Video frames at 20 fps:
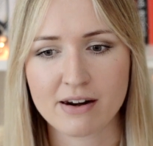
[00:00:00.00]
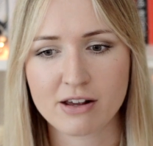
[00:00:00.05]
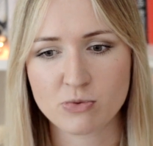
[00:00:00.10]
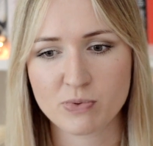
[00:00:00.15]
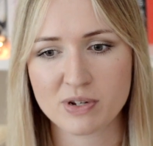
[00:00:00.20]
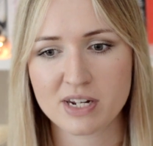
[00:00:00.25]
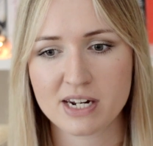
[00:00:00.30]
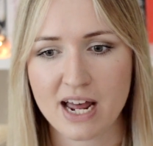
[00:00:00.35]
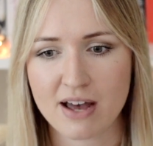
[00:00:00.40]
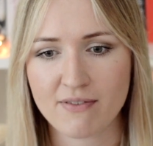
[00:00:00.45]

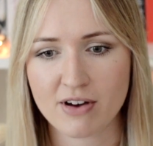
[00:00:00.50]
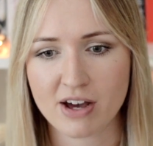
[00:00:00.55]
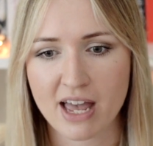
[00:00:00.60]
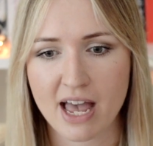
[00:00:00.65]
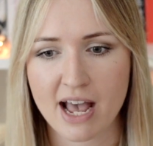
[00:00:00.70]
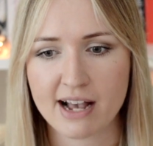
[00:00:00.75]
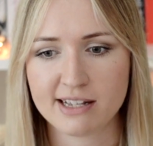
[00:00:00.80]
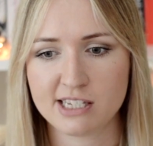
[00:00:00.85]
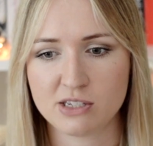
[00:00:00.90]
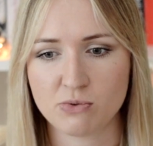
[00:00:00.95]
because we did have our
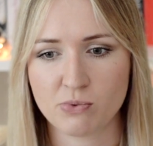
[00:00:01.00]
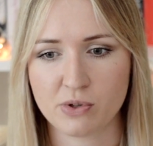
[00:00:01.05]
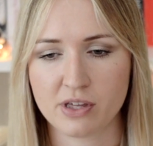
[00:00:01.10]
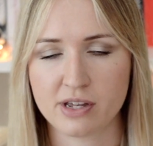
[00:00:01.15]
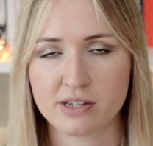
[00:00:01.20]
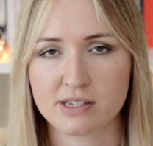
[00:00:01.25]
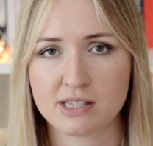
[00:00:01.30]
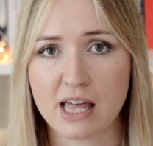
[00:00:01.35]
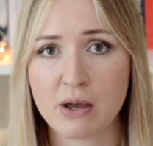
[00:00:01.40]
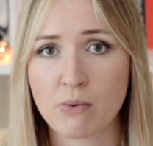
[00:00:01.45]
cases with
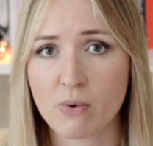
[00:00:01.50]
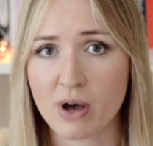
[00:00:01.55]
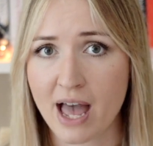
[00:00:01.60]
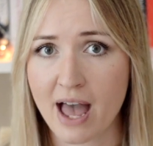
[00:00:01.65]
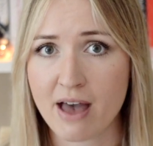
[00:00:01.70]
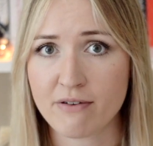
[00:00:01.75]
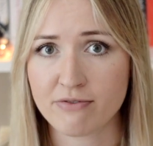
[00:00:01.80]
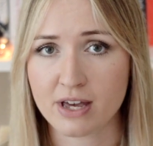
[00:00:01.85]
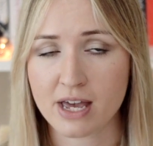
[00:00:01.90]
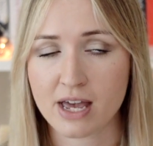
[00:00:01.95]
us and they were
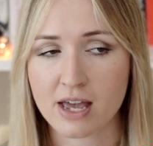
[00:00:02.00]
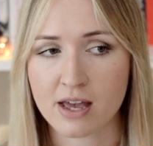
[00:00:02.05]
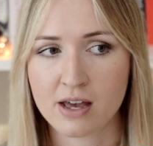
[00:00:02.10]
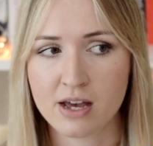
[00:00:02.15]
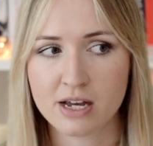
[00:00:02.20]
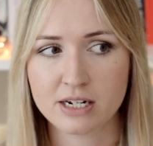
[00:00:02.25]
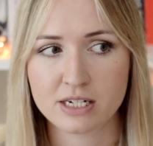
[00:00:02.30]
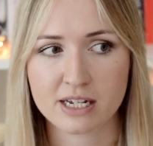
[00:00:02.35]
heavy